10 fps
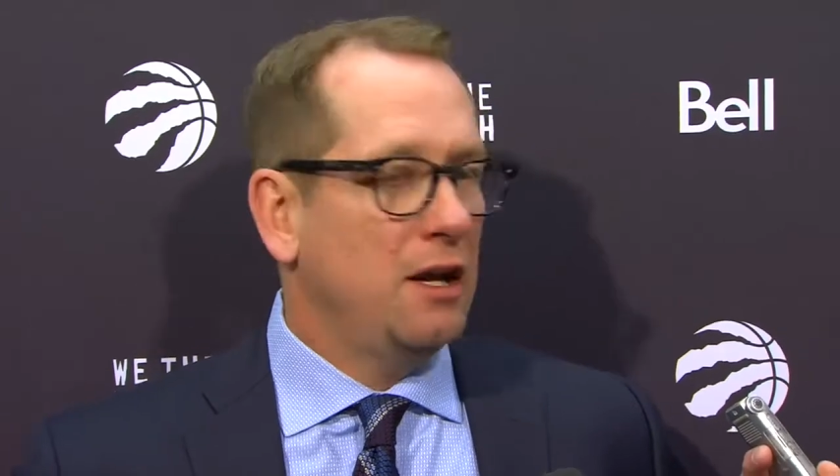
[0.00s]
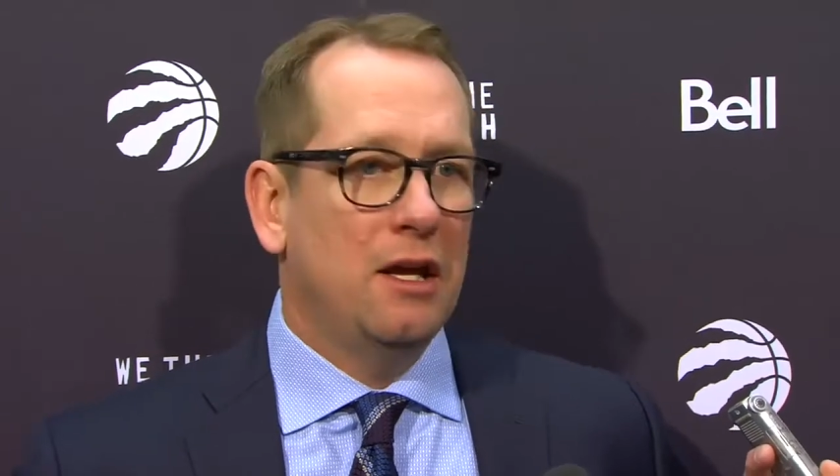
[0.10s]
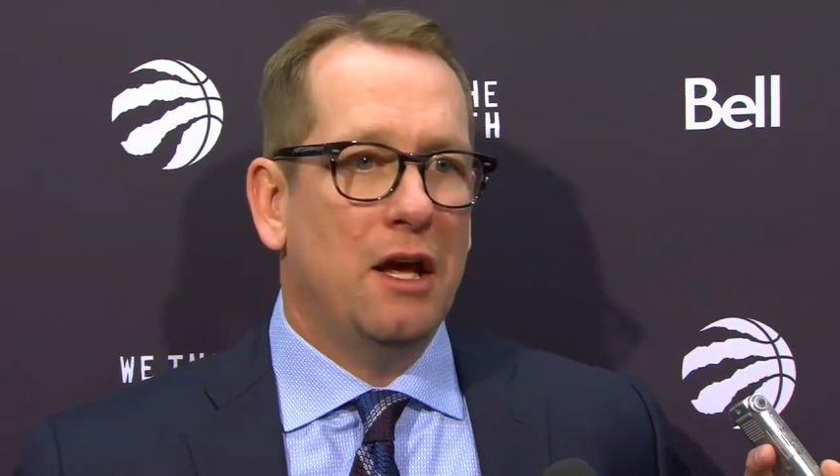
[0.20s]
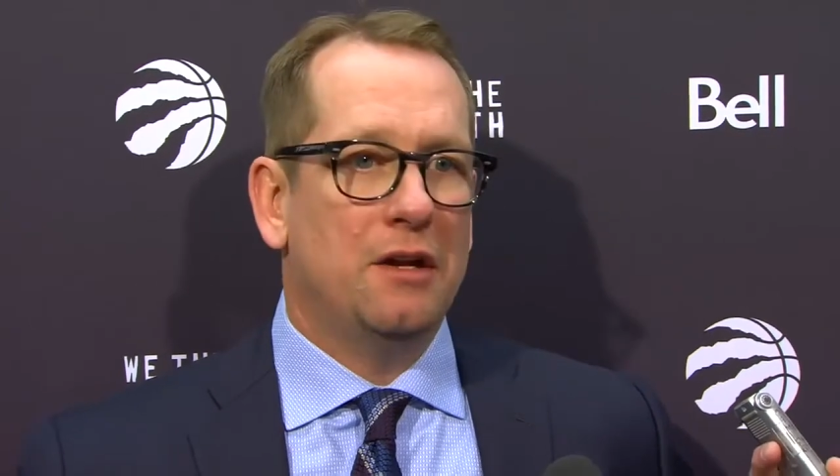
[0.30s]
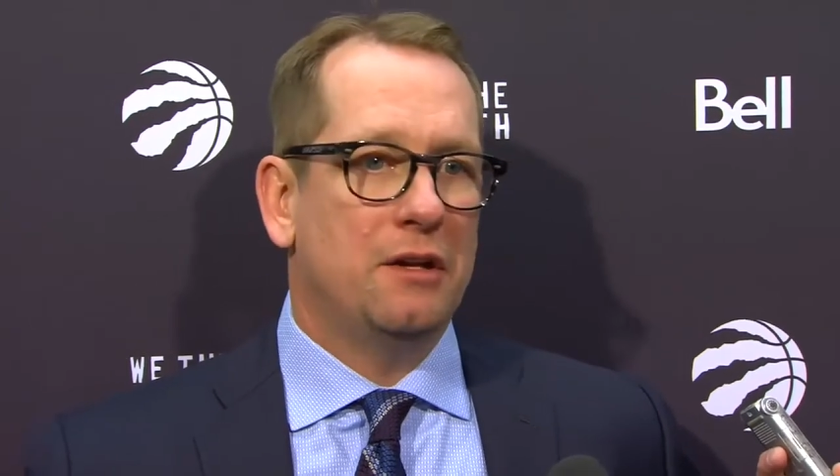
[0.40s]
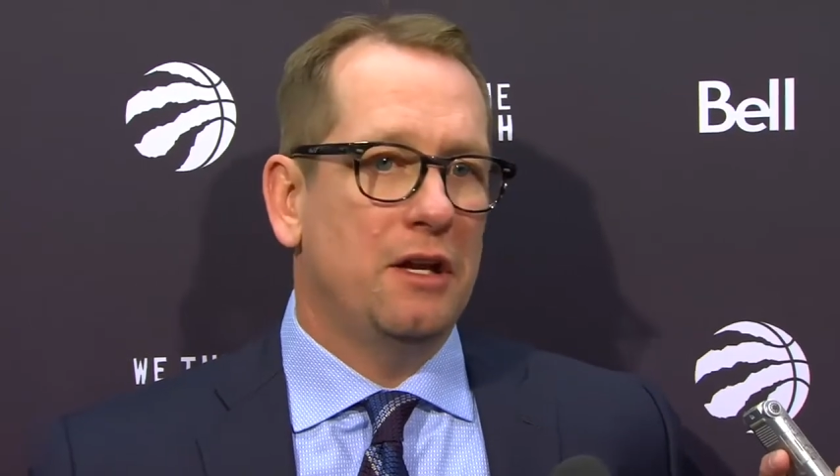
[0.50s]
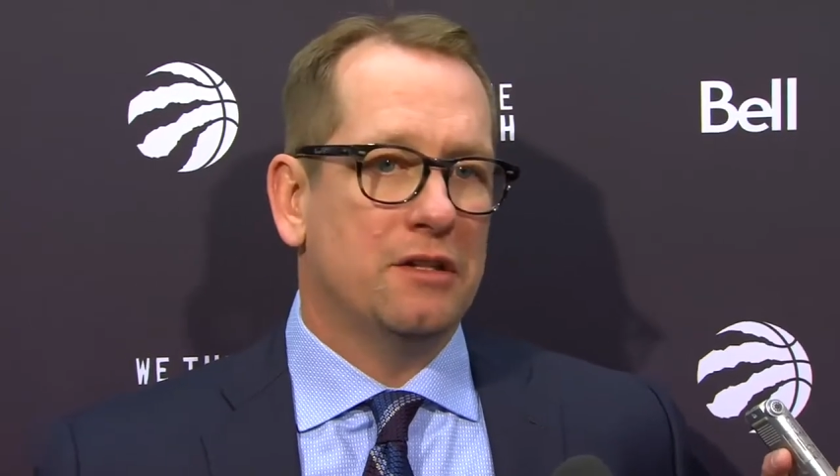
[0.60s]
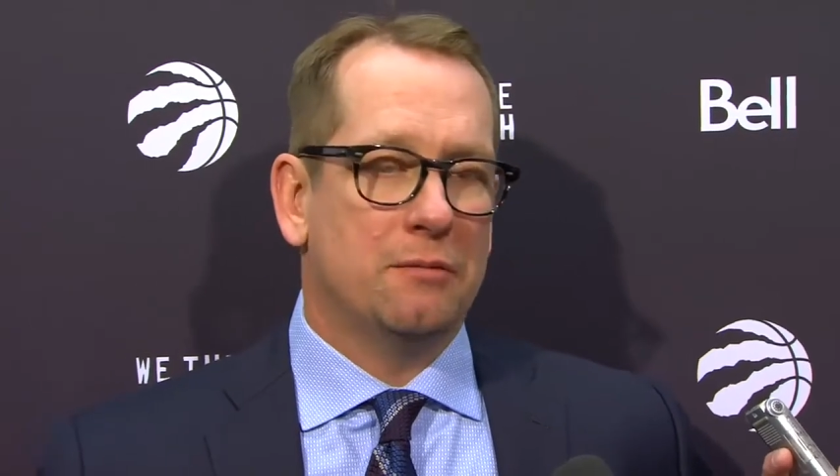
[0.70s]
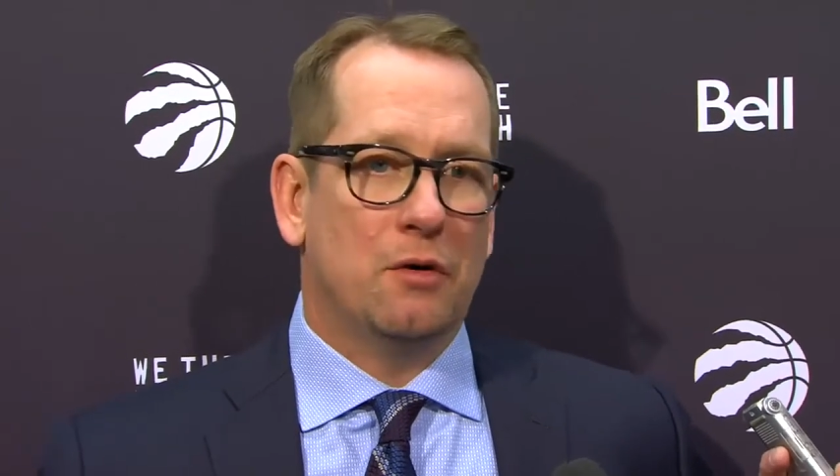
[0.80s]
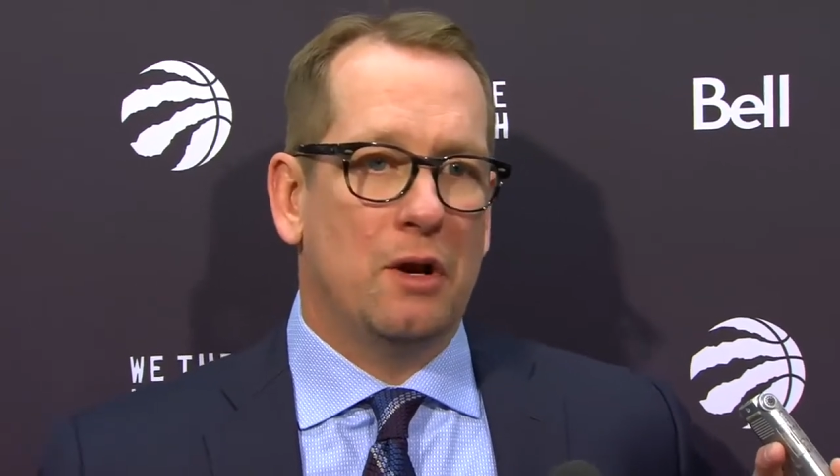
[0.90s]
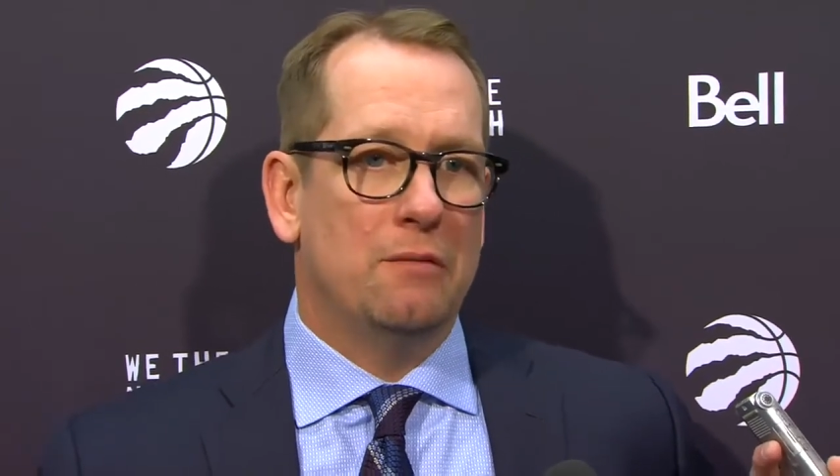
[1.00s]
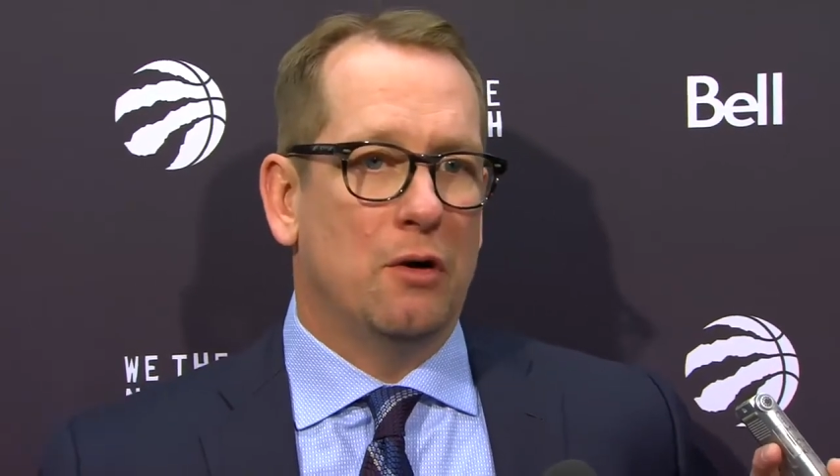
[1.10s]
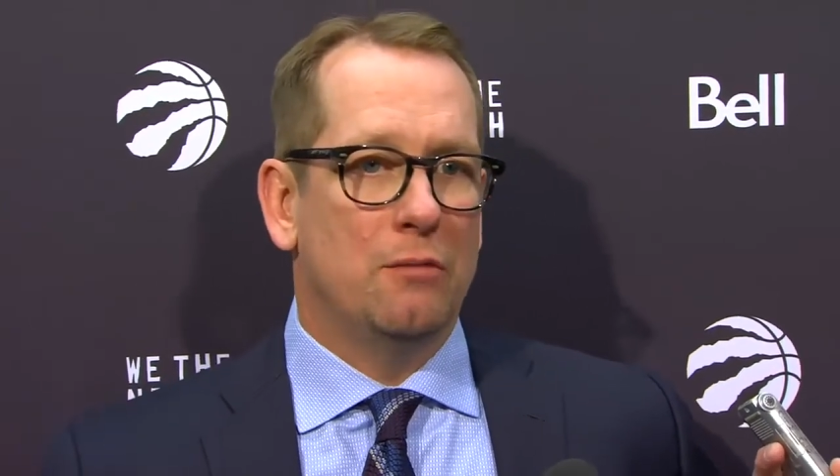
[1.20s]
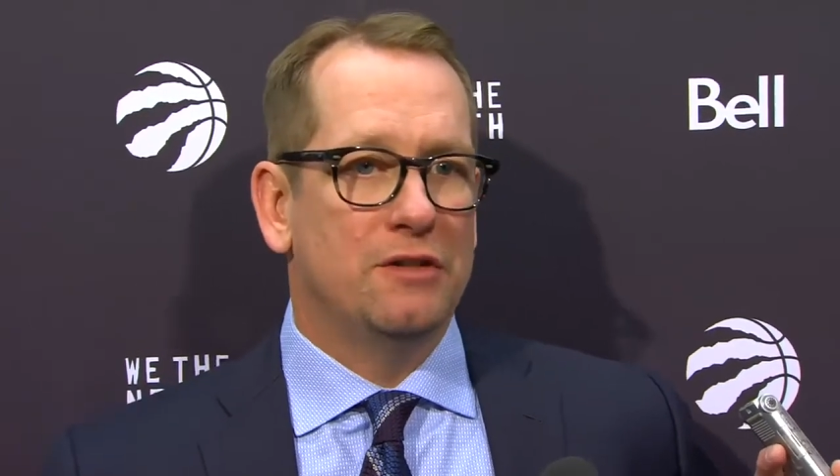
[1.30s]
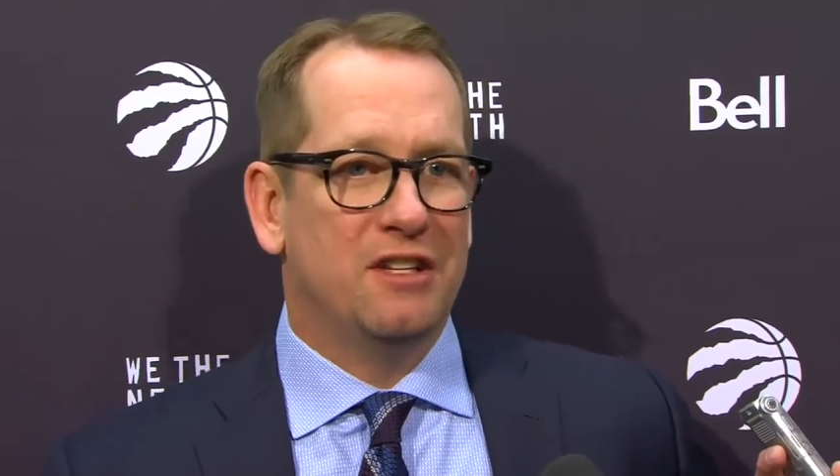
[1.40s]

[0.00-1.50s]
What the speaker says: He had some great moments.